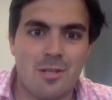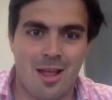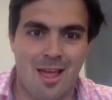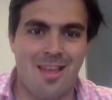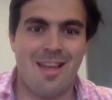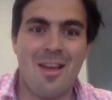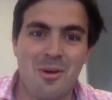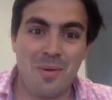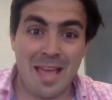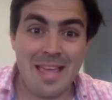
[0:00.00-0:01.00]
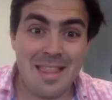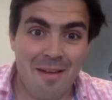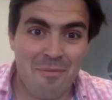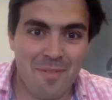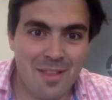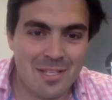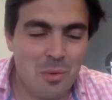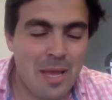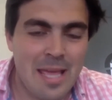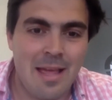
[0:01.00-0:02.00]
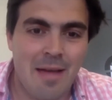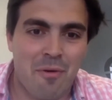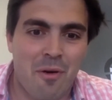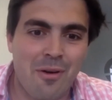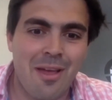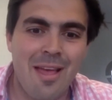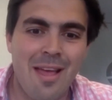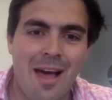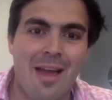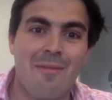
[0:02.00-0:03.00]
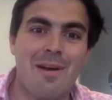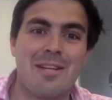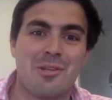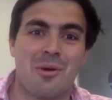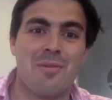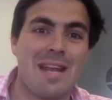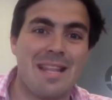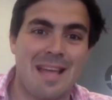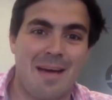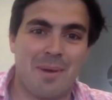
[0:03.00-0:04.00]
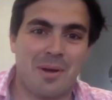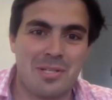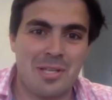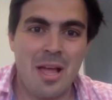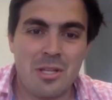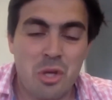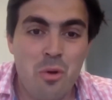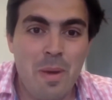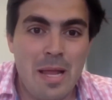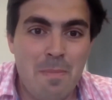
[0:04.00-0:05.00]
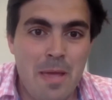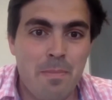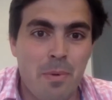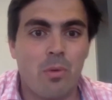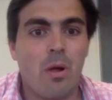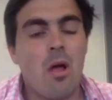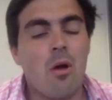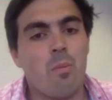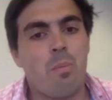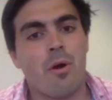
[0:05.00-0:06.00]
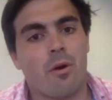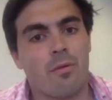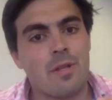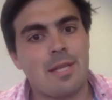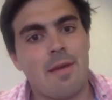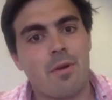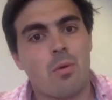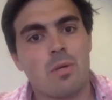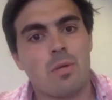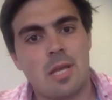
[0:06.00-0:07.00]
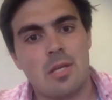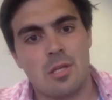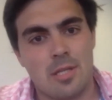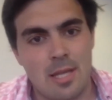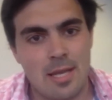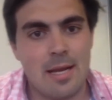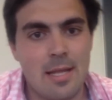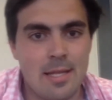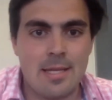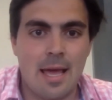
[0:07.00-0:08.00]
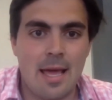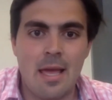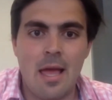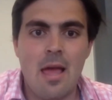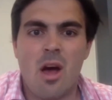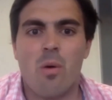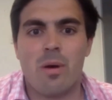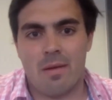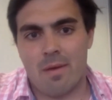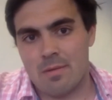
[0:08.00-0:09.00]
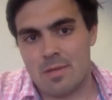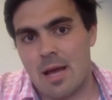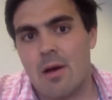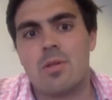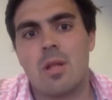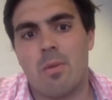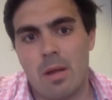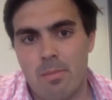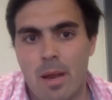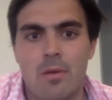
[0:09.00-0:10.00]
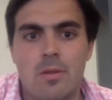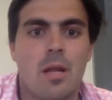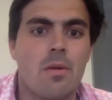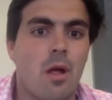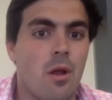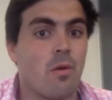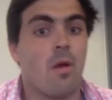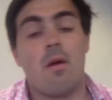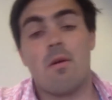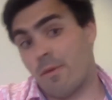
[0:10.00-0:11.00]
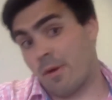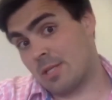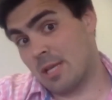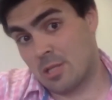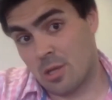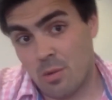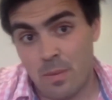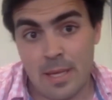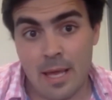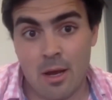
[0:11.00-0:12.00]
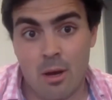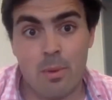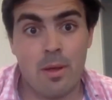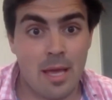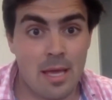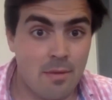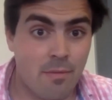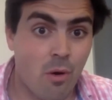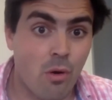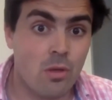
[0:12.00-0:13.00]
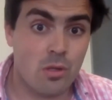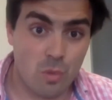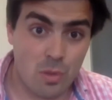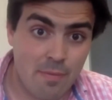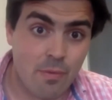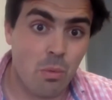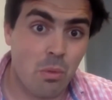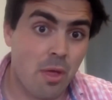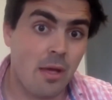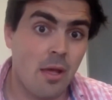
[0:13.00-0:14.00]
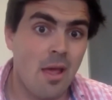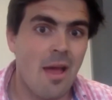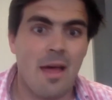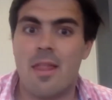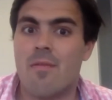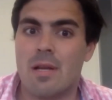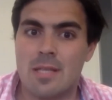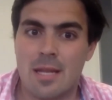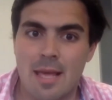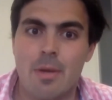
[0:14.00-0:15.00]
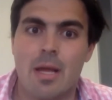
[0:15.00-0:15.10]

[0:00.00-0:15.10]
then. It's called Eat That Frog. And I really enjoyed reading that, because too many people will put off the difficult decision to the end of the day. I'll get around to that. I'll do that one in a minute. I'll do that. No. First thing you do, get up, eat the frog, do the difficult thing, and then the rest of the day becomes...